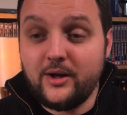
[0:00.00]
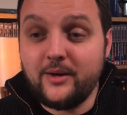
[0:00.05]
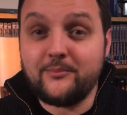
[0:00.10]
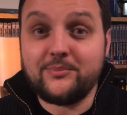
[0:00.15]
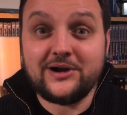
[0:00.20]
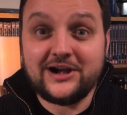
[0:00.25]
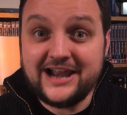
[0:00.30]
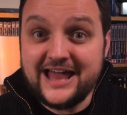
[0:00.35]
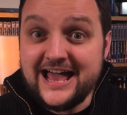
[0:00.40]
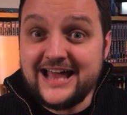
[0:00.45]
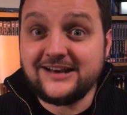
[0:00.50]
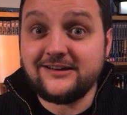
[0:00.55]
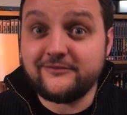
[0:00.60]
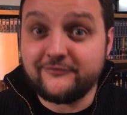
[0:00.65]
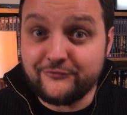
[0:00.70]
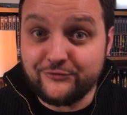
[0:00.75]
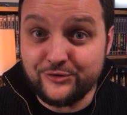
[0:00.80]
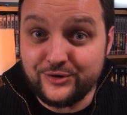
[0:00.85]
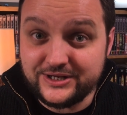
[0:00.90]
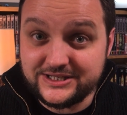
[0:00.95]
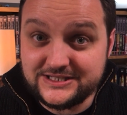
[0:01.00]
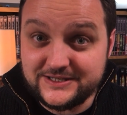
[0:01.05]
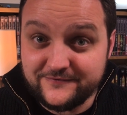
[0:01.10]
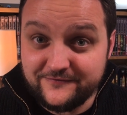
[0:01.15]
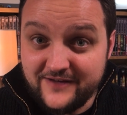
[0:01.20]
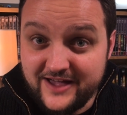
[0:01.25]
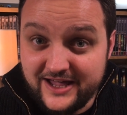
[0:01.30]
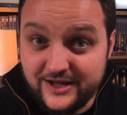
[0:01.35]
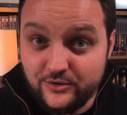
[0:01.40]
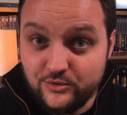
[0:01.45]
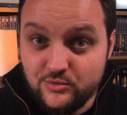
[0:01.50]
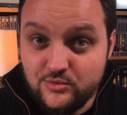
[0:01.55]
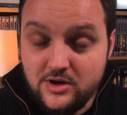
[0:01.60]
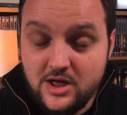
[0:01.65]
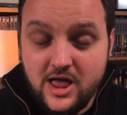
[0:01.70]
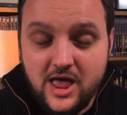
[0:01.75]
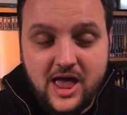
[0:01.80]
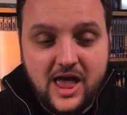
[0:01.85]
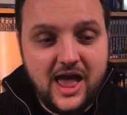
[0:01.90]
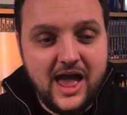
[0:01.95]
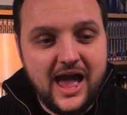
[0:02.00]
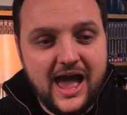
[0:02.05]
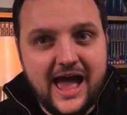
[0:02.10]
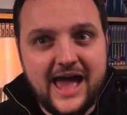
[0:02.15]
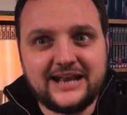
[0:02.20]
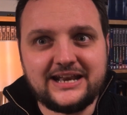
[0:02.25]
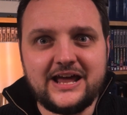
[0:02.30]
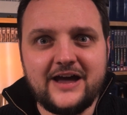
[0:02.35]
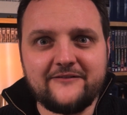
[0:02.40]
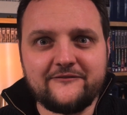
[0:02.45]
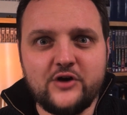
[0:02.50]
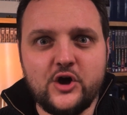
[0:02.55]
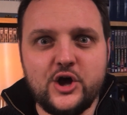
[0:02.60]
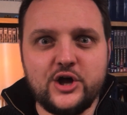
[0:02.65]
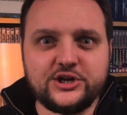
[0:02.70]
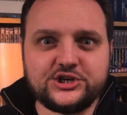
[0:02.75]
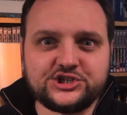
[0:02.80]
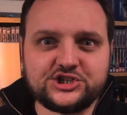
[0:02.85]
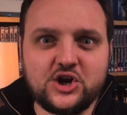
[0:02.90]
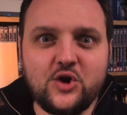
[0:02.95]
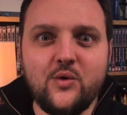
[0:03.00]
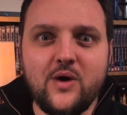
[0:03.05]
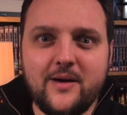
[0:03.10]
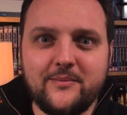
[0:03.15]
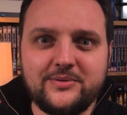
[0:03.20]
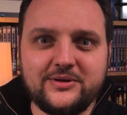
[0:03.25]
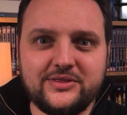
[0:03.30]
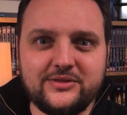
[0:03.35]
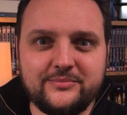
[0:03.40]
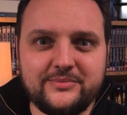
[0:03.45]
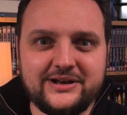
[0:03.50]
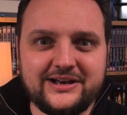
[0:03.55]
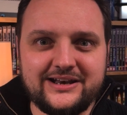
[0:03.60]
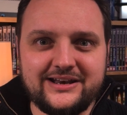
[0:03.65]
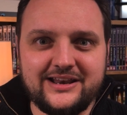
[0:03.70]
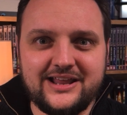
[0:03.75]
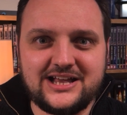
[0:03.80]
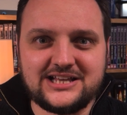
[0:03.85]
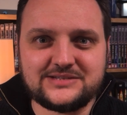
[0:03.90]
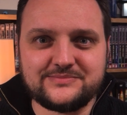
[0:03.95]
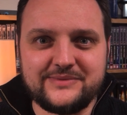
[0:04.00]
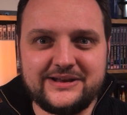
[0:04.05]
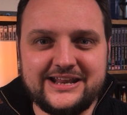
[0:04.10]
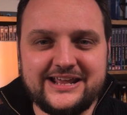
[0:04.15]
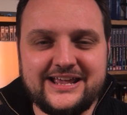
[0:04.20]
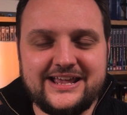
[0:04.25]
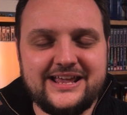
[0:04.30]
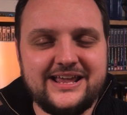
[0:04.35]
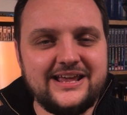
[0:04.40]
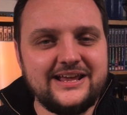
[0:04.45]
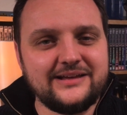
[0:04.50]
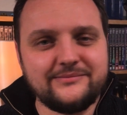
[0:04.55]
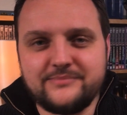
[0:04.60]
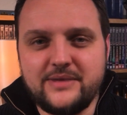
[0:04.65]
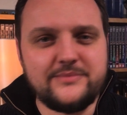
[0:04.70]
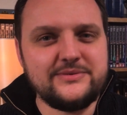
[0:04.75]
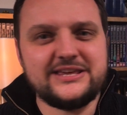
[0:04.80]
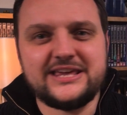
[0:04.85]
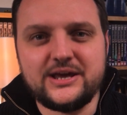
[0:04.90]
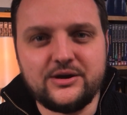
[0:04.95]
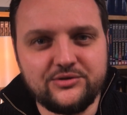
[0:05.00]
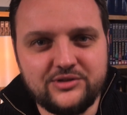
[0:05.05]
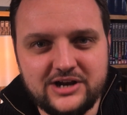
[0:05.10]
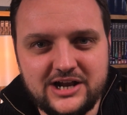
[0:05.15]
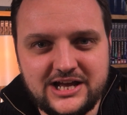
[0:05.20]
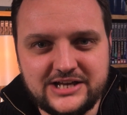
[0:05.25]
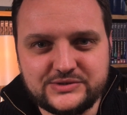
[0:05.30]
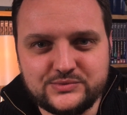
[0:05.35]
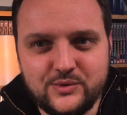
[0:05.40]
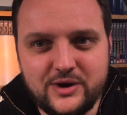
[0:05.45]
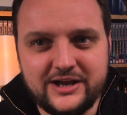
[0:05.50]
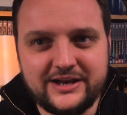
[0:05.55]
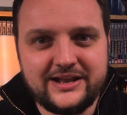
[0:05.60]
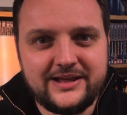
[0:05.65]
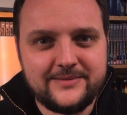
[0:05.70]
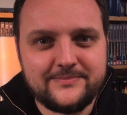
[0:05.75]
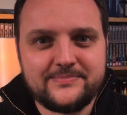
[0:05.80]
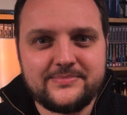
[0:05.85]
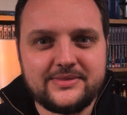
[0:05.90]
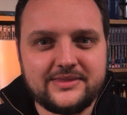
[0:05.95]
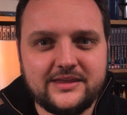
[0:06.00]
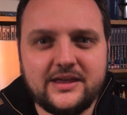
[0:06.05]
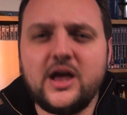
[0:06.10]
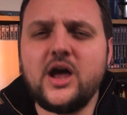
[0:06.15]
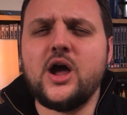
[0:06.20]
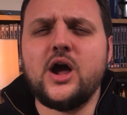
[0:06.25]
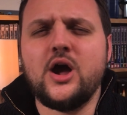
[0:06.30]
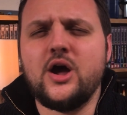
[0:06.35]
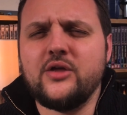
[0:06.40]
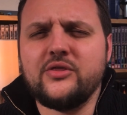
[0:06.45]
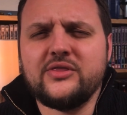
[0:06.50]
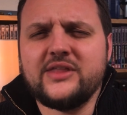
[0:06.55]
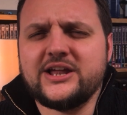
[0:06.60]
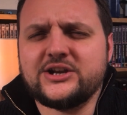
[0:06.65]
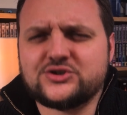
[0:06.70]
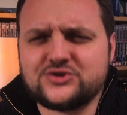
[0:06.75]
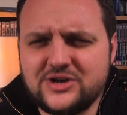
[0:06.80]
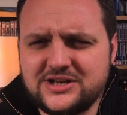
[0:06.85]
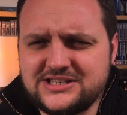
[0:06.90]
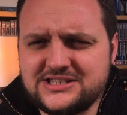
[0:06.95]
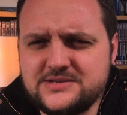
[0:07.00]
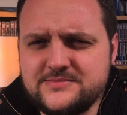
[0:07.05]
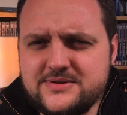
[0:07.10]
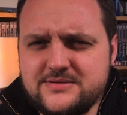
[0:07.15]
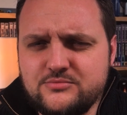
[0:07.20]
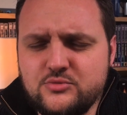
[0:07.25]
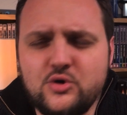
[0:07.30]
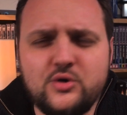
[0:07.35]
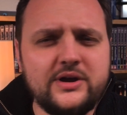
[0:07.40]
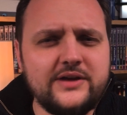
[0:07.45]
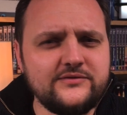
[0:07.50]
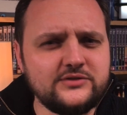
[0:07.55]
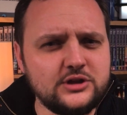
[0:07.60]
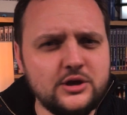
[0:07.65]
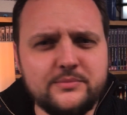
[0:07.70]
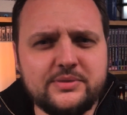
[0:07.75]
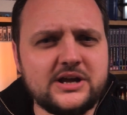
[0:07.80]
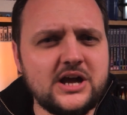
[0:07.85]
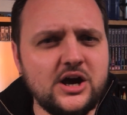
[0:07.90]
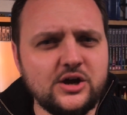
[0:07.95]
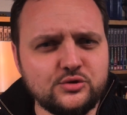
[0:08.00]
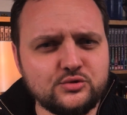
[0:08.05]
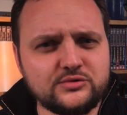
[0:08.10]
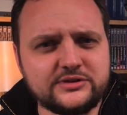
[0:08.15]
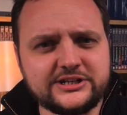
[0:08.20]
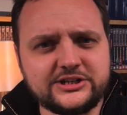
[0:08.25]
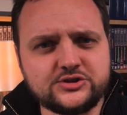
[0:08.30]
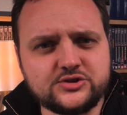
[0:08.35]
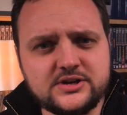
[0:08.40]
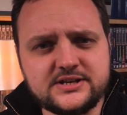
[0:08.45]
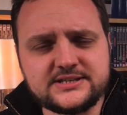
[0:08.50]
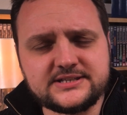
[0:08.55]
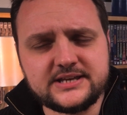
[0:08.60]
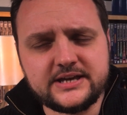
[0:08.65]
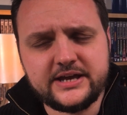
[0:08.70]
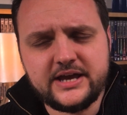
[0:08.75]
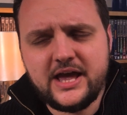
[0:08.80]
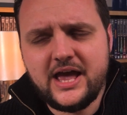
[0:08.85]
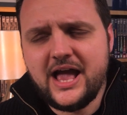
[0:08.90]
plan for it to fail, and have her show up at the last minute, maybe kill the last one, earn their trust a bit more, even though Picard already trusts her,